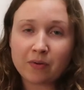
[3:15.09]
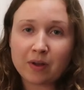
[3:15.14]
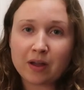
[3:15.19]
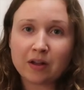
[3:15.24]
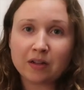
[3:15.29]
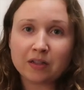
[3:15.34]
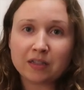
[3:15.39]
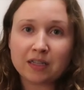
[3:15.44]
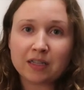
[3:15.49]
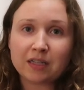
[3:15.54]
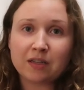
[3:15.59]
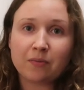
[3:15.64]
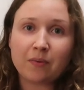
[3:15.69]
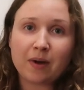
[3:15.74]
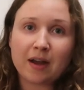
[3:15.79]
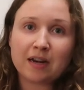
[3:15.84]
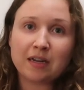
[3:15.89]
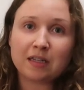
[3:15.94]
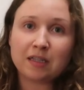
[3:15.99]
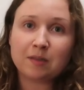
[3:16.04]
We all did the
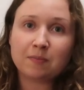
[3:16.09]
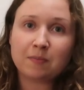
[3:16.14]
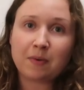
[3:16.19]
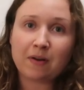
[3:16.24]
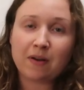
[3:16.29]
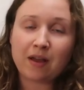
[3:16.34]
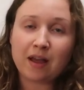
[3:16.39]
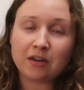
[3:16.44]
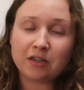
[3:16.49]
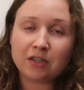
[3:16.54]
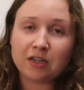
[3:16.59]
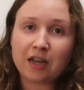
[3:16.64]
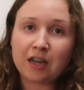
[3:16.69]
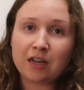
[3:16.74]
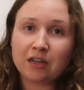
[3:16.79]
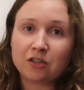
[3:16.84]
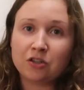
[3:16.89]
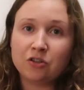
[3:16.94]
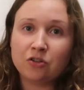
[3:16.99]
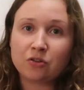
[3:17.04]
Wine and Spirit
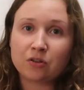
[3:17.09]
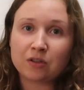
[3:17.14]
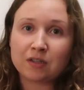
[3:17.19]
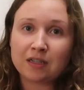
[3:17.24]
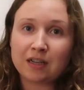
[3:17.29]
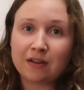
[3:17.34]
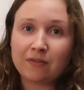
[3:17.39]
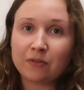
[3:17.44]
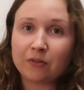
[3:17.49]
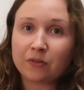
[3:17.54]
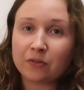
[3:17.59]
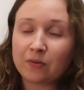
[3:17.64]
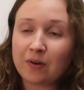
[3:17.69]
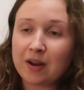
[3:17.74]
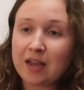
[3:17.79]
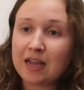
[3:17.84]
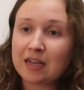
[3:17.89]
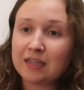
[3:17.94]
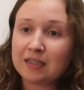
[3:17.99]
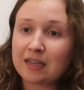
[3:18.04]
Education Trust Level
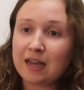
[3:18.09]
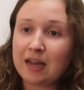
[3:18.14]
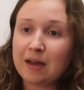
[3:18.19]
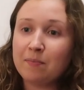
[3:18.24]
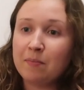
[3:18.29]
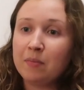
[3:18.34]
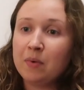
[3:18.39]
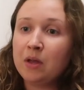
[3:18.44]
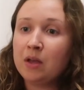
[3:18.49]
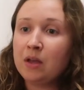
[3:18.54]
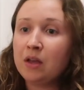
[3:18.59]
3 exam,